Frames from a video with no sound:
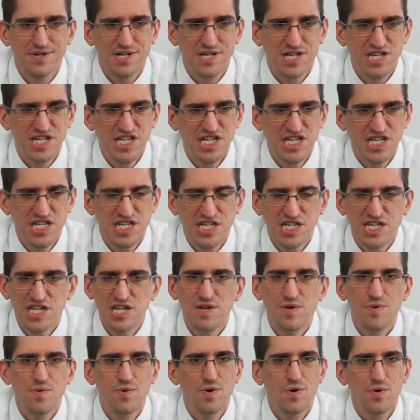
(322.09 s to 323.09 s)

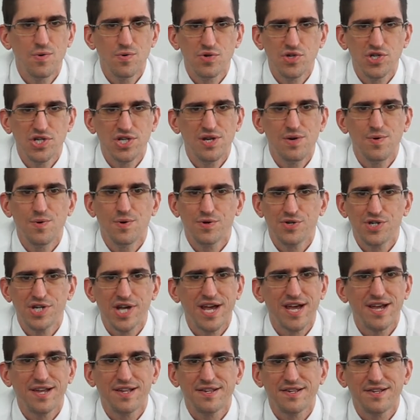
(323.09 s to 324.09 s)
zero
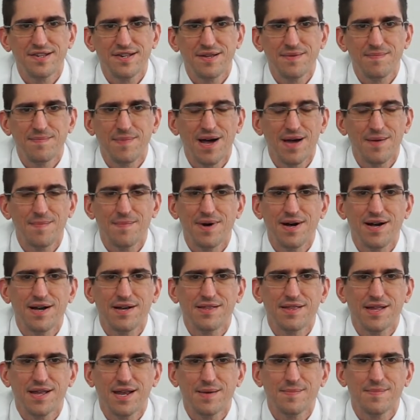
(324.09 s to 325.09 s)
chance in my
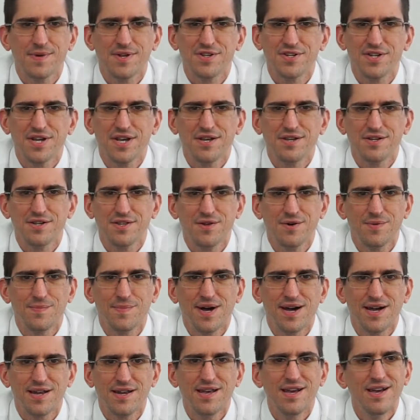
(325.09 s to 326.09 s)
mind that I'm going to change their
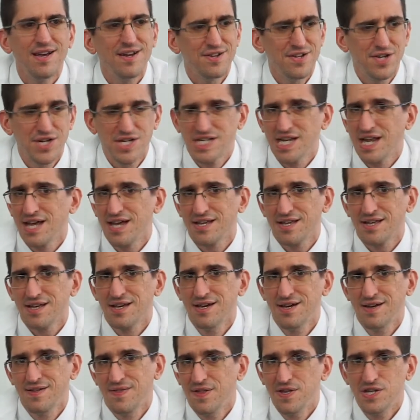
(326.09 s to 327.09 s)
mind. Just like
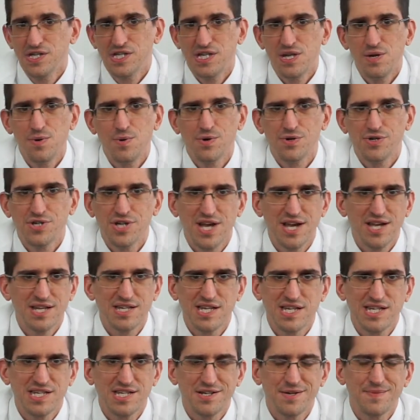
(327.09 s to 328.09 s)
there's zero chance
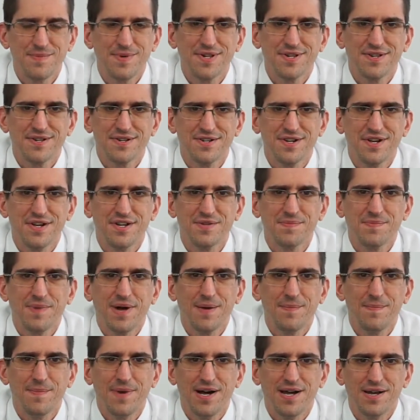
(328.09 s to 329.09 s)
that somebody's going to change
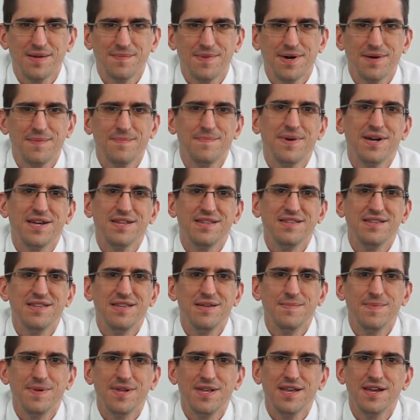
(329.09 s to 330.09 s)
my mind about my
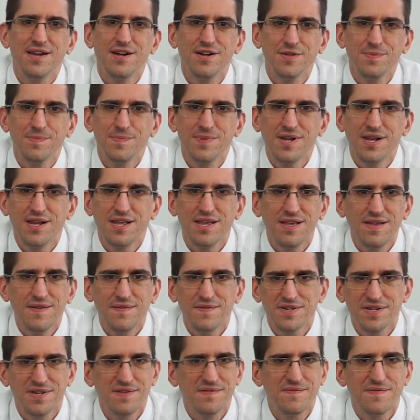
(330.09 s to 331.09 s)
deeply held
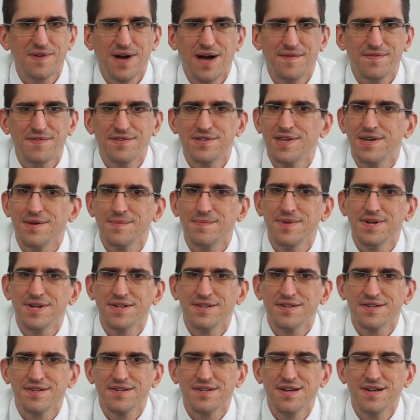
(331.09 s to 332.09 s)
beliefs in 5 to 10 minutes.